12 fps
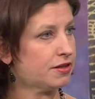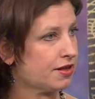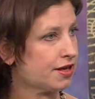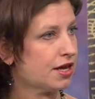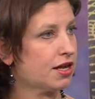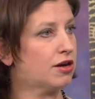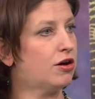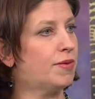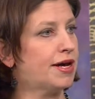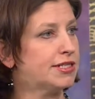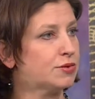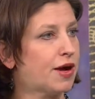thing kind of go by
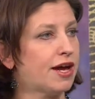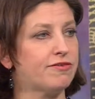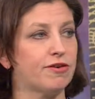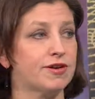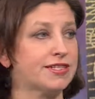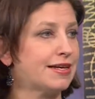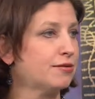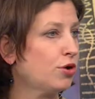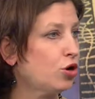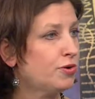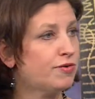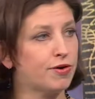its way, focus on
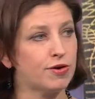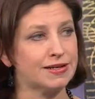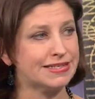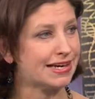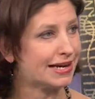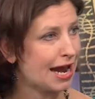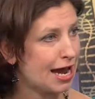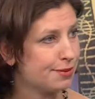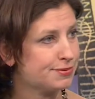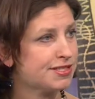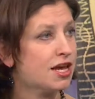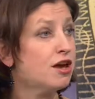mobile, focus on
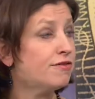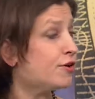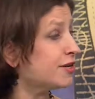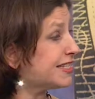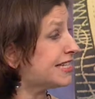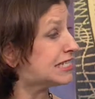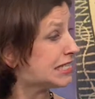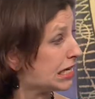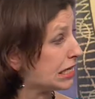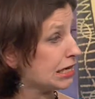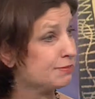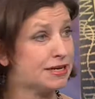apps, focus on
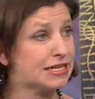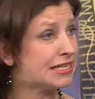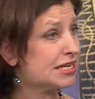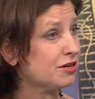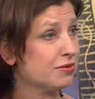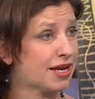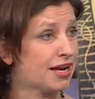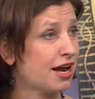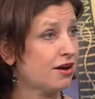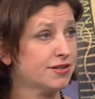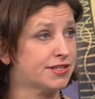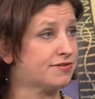data. Big data right
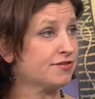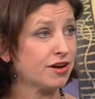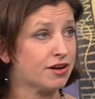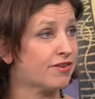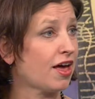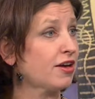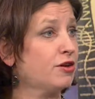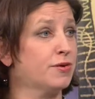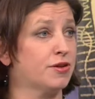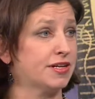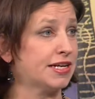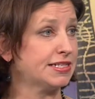now is very
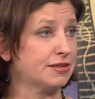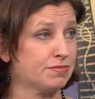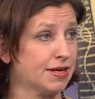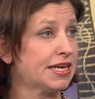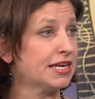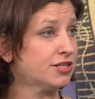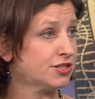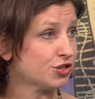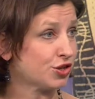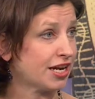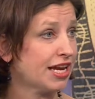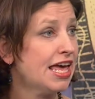valuable, and it's a big
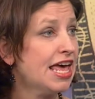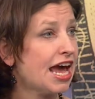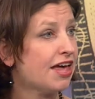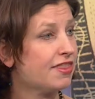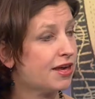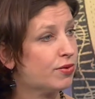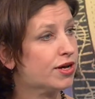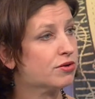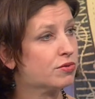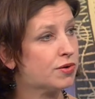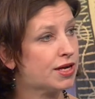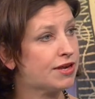industry. And they want to
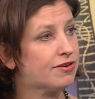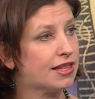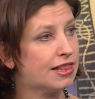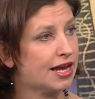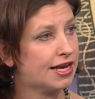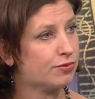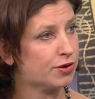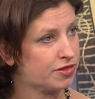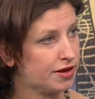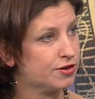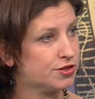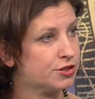realign what
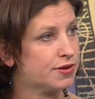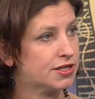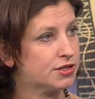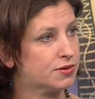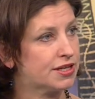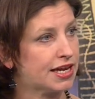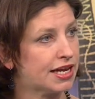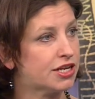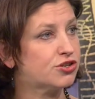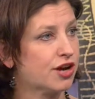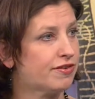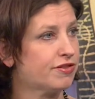they're doing to really kind of
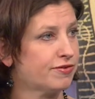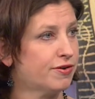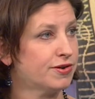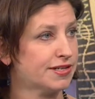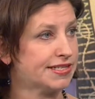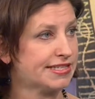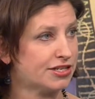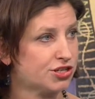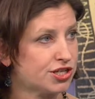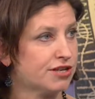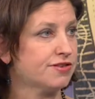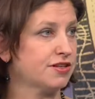drive the focus and
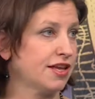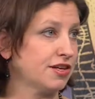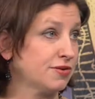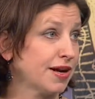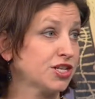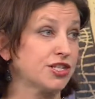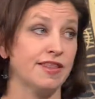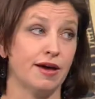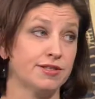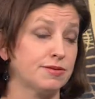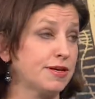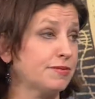shift in that direction. And that
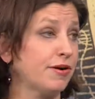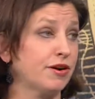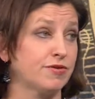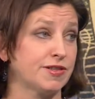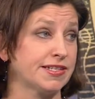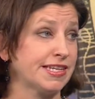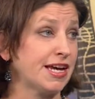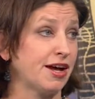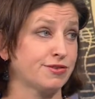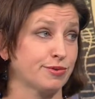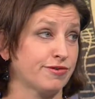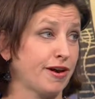was a big part of what these layoffs were